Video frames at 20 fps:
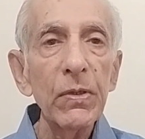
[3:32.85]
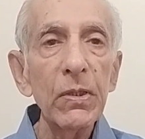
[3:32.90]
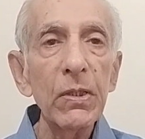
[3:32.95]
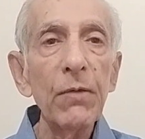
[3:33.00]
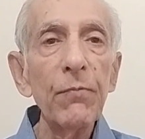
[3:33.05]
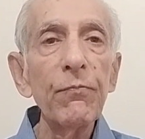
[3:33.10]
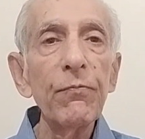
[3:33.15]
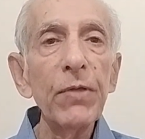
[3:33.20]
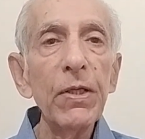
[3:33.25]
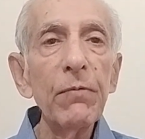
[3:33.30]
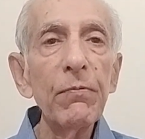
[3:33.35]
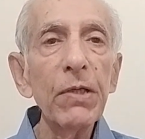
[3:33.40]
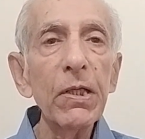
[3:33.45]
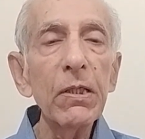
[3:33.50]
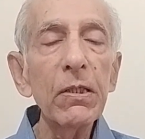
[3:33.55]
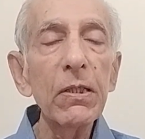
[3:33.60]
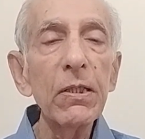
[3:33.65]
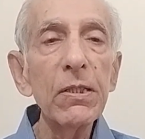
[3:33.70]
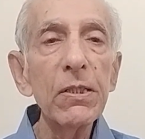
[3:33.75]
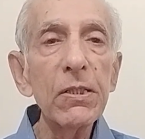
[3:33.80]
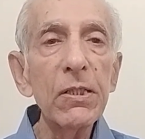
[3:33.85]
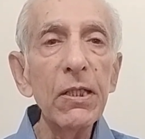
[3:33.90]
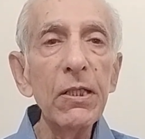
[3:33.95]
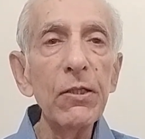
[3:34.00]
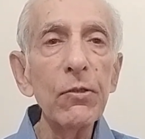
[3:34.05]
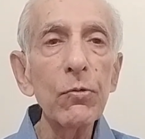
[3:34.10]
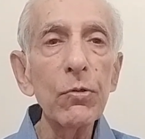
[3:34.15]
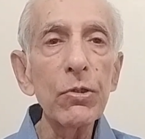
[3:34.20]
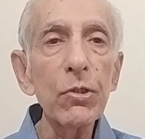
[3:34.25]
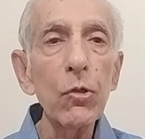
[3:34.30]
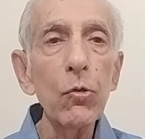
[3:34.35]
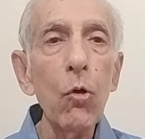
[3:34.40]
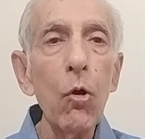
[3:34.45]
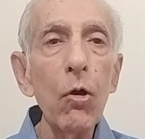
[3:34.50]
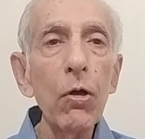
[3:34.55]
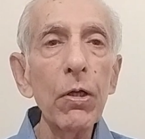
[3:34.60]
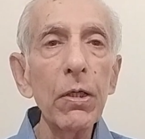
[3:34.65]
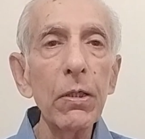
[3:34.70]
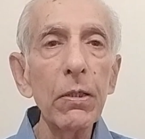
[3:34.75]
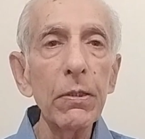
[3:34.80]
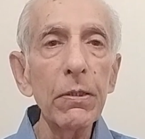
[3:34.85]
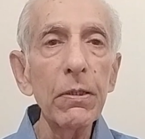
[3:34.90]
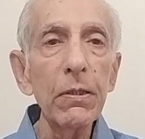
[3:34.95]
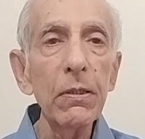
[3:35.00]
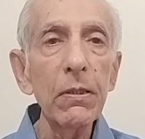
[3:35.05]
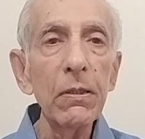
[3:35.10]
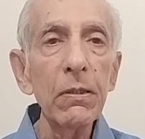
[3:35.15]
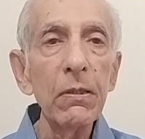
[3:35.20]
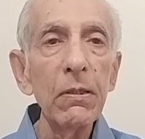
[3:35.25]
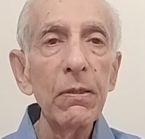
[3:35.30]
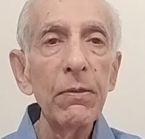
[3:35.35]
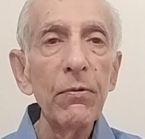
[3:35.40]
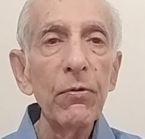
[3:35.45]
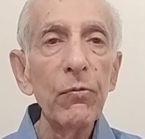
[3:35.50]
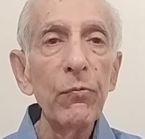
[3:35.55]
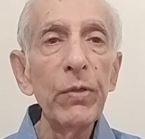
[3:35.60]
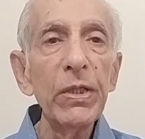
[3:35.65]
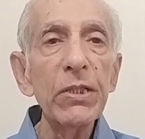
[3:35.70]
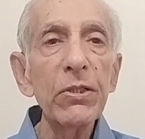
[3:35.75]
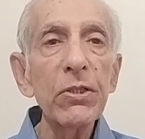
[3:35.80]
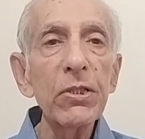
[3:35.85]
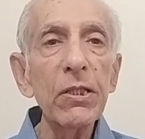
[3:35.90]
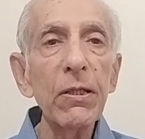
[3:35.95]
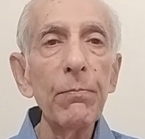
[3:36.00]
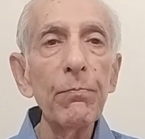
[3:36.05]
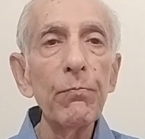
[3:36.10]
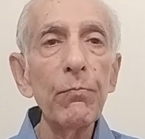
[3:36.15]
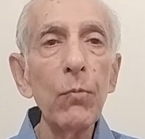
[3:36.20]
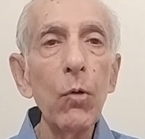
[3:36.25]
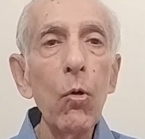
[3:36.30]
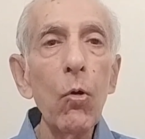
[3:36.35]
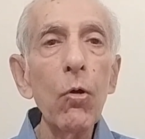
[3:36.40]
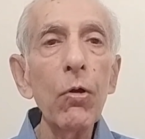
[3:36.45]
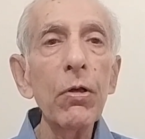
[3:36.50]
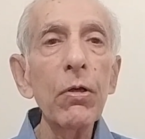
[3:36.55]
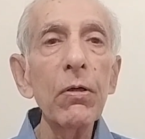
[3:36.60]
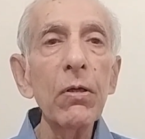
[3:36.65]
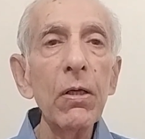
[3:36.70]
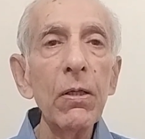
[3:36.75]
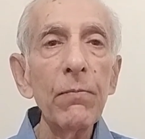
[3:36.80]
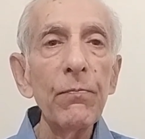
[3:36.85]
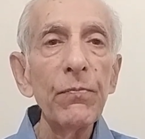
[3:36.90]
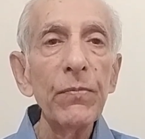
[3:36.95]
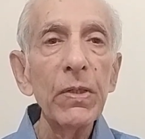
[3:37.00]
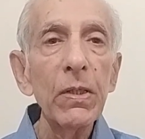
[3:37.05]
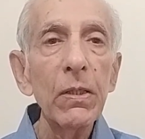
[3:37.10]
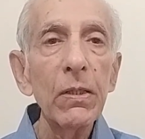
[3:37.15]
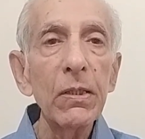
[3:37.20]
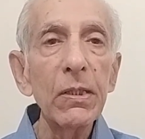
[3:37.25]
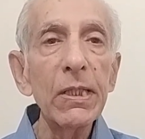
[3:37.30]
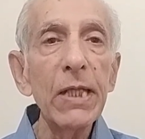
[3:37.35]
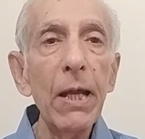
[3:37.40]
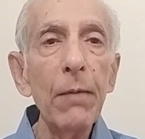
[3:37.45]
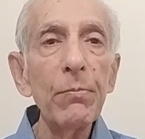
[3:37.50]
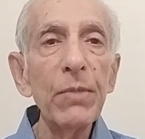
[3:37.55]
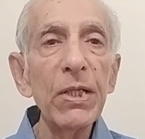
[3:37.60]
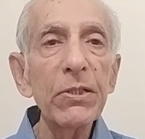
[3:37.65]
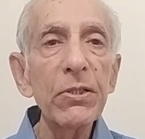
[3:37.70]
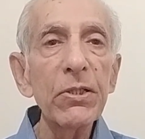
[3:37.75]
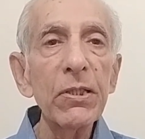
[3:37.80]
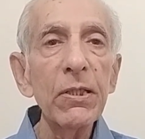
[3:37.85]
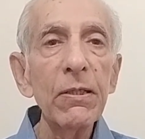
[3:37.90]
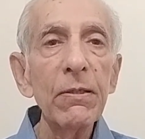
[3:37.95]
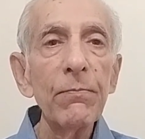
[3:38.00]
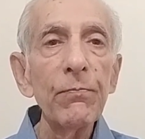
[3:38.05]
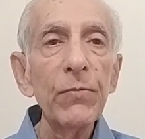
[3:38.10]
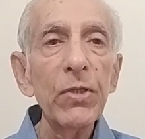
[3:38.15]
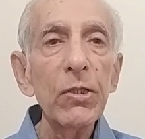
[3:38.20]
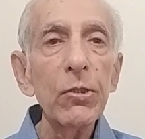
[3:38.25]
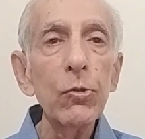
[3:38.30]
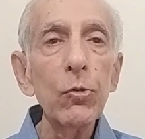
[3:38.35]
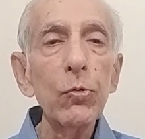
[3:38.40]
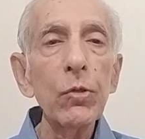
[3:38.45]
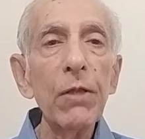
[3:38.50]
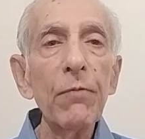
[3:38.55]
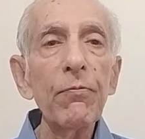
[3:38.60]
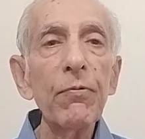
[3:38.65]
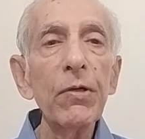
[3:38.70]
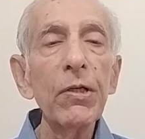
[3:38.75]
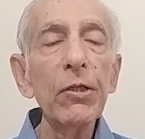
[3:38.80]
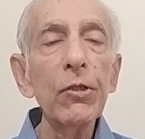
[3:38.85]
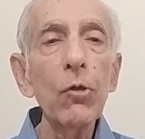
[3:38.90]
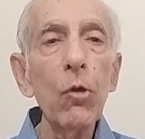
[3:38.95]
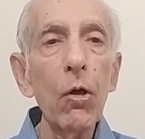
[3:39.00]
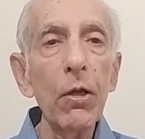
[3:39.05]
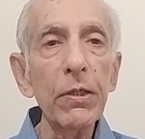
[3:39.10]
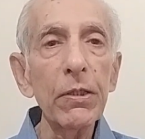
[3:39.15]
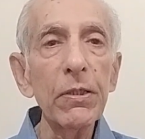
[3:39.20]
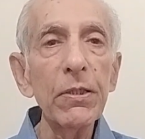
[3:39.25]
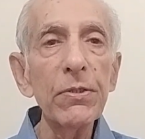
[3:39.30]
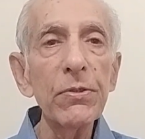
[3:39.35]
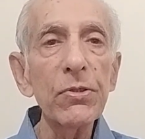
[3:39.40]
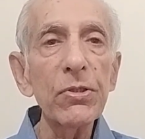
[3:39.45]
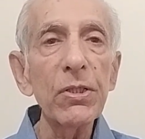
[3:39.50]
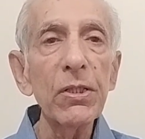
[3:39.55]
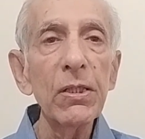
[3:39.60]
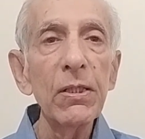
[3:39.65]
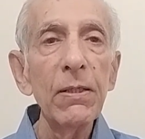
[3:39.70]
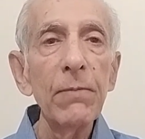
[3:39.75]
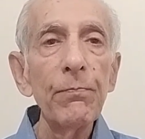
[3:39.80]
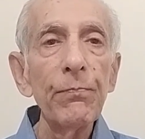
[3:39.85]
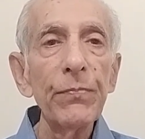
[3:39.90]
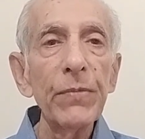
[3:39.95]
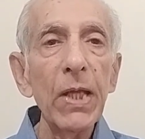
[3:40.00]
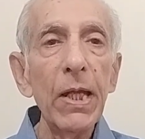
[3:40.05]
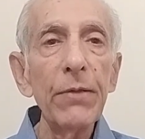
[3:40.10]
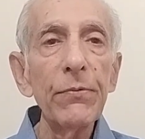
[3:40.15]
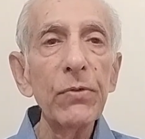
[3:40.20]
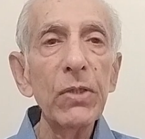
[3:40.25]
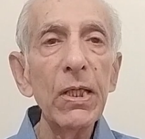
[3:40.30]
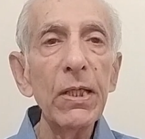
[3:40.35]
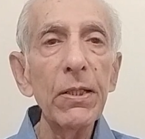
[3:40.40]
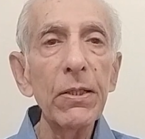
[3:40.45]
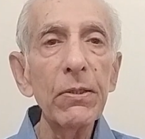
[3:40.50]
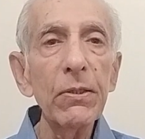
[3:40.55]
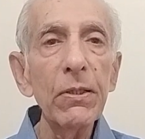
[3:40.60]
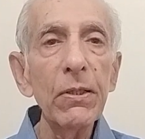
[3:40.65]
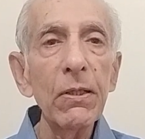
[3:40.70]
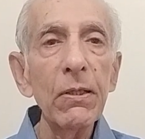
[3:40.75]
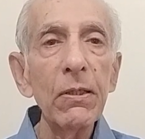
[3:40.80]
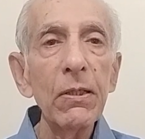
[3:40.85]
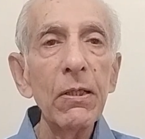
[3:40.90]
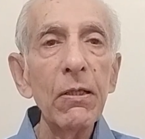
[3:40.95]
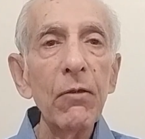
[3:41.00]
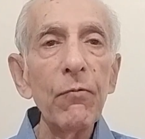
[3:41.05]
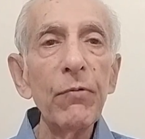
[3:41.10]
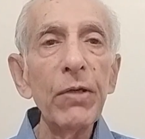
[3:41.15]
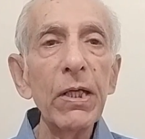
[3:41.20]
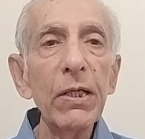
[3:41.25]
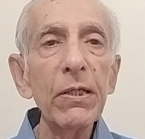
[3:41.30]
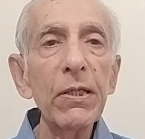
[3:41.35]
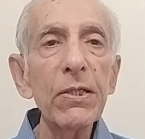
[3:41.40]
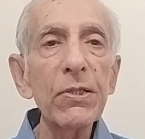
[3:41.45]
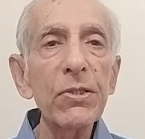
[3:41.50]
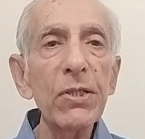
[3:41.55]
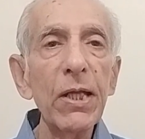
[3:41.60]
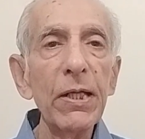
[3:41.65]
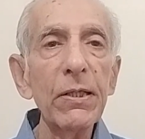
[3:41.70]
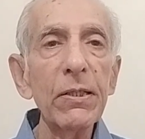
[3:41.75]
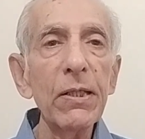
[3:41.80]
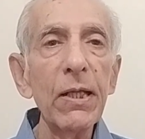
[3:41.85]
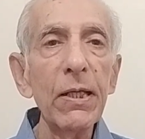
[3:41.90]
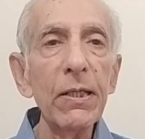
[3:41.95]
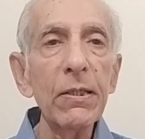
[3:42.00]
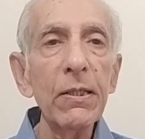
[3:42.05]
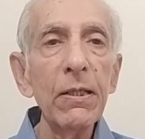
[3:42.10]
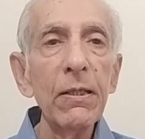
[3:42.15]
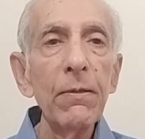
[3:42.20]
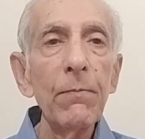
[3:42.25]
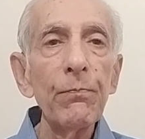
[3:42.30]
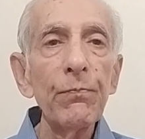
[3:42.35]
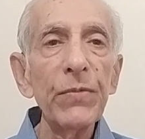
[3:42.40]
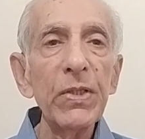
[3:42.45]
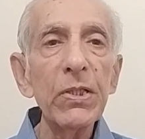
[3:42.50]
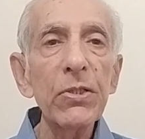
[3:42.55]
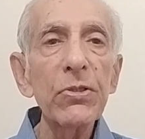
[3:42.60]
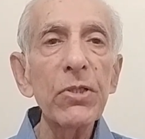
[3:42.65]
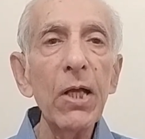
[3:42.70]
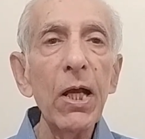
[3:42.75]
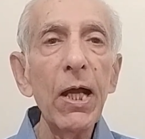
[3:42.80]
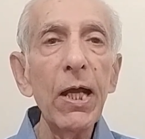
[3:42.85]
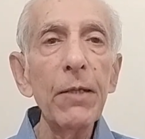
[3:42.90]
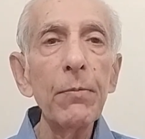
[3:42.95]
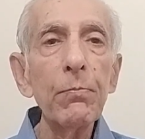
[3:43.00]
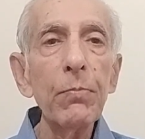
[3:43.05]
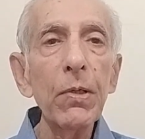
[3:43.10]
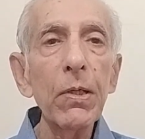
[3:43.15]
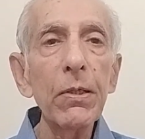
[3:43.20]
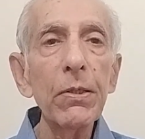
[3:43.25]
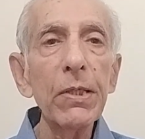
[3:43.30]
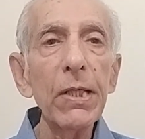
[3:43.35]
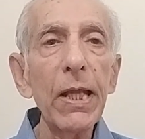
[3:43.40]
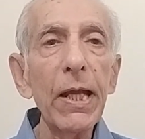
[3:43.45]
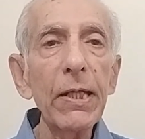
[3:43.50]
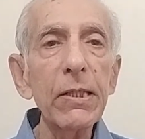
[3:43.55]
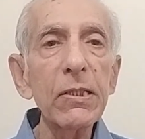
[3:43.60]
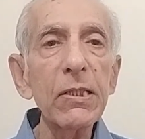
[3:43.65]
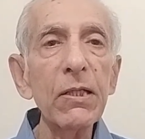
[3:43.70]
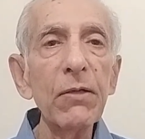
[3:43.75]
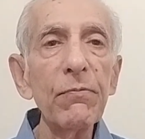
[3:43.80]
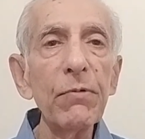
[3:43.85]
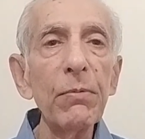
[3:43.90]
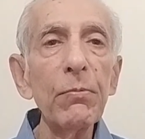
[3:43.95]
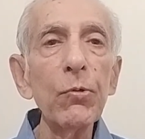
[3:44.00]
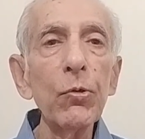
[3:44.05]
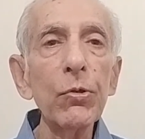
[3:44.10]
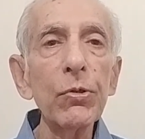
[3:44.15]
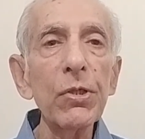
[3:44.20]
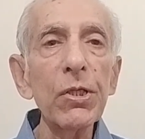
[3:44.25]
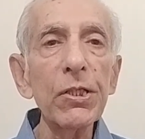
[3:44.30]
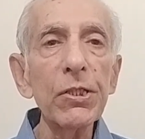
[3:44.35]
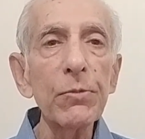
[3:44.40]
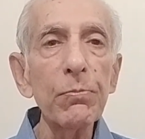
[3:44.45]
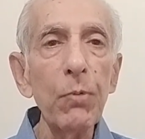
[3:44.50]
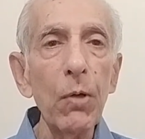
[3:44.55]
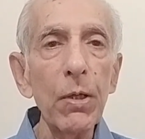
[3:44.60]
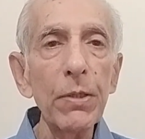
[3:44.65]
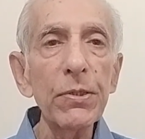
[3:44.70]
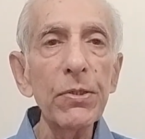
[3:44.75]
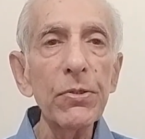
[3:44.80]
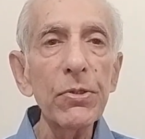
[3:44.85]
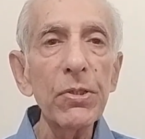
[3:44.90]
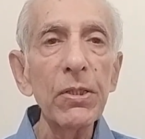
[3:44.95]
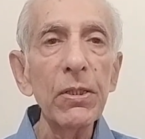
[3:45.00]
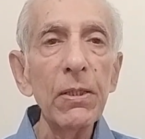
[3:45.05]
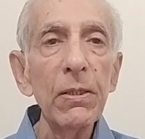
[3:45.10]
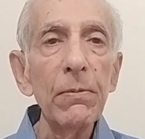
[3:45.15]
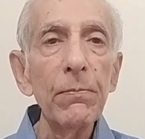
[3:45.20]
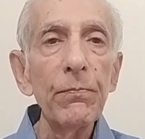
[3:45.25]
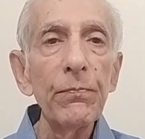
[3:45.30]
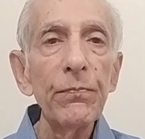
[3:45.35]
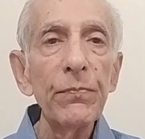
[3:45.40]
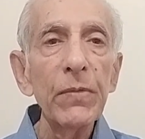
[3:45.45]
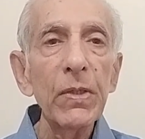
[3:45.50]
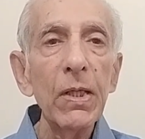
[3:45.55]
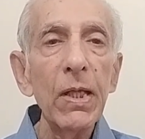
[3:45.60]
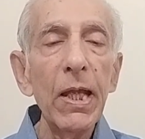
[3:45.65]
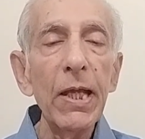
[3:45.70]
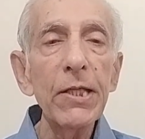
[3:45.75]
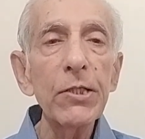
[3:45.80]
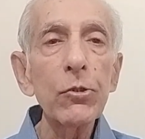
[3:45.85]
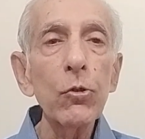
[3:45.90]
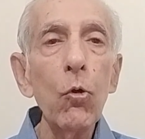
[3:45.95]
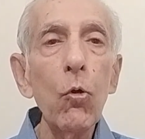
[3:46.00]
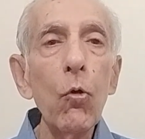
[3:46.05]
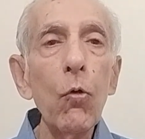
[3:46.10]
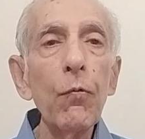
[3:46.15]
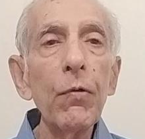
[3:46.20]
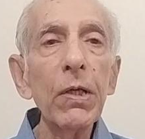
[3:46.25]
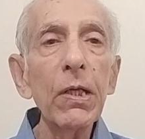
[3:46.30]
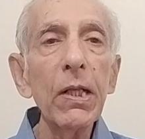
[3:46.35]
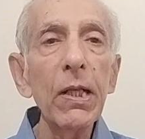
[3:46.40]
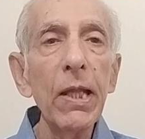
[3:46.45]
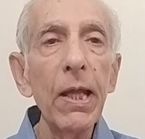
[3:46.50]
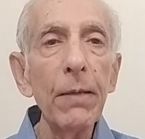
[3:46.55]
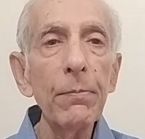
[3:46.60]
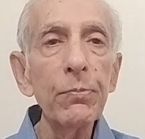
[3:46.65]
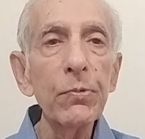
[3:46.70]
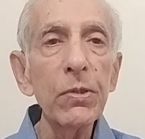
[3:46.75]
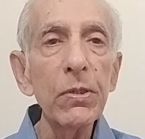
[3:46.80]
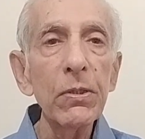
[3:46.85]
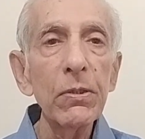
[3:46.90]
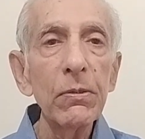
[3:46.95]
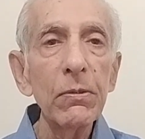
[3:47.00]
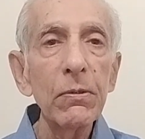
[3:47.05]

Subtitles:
the fever continues longer with some more damage to different organs, and then we understand that this hyper-reactive immune response has overlapped